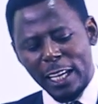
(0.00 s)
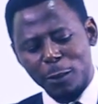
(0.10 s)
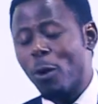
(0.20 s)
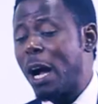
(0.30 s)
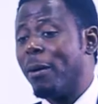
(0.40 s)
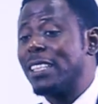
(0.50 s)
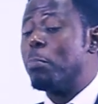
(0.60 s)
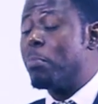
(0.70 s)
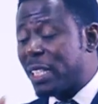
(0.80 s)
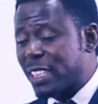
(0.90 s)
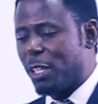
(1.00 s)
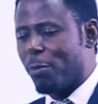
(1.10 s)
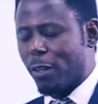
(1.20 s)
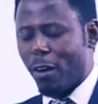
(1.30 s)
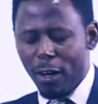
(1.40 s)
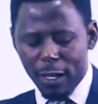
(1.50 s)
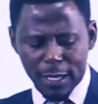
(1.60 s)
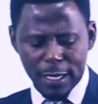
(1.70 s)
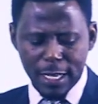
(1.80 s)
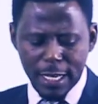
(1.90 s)
I spoke about the mercy of God.
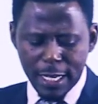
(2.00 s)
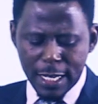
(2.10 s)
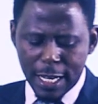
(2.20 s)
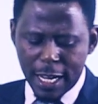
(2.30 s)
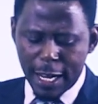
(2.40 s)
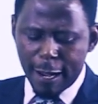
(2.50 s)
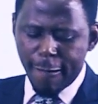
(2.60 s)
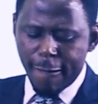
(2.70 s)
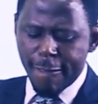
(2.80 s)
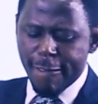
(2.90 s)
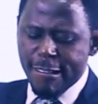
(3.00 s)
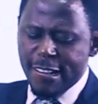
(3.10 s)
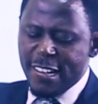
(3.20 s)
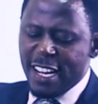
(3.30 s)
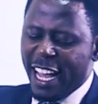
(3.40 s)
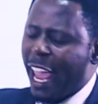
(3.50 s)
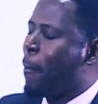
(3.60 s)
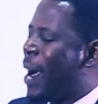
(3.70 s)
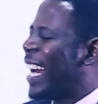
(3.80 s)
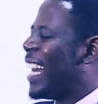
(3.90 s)
Uh, a
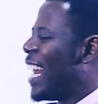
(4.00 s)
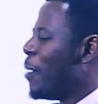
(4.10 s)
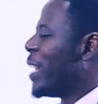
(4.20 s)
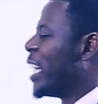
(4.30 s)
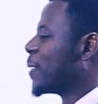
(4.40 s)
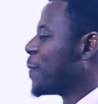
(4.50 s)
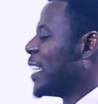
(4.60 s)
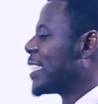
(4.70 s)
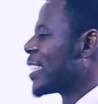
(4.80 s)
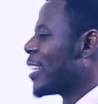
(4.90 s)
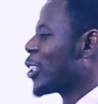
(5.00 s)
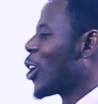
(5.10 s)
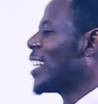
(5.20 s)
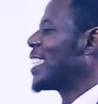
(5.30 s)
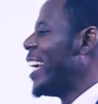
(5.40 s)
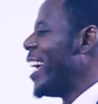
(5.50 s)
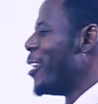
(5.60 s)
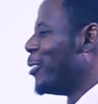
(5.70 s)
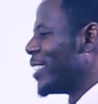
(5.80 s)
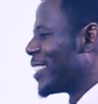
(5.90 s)
man lame in his feet got
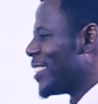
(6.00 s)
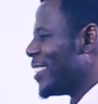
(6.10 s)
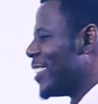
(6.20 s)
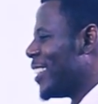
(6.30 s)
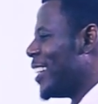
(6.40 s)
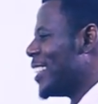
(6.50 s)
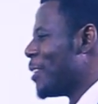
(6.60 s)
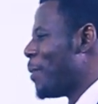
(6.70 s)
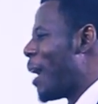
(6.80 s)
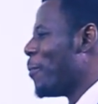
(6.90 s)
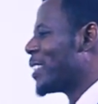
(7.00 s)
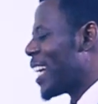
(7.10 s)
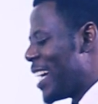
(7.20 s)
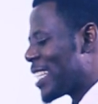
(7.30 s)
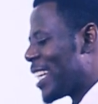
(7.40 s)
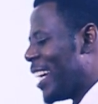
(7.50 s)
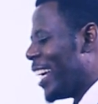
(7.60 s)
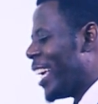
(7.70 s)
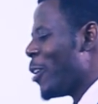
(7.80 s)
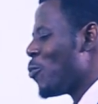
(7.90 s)
healed. The Bible says
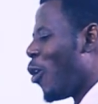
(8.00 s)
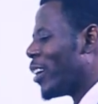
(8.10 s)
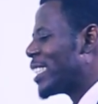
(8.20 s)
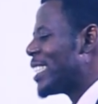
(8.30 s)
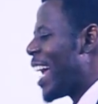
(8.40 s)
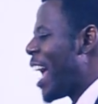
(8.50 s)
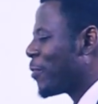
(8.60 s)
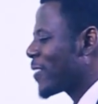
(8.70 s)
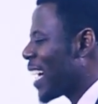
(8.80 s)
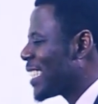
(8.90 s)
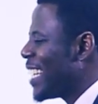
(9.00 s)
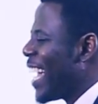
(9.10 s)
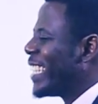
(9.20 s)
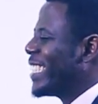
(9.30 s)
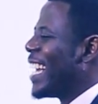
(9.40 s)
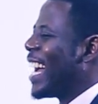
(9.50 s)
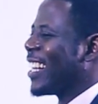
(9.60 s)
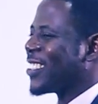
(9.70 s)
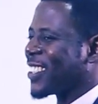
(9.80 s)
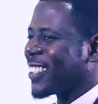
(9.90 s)
he was there thirty-eight
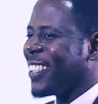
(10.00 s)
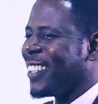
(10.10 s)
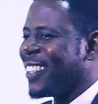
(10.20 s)
years.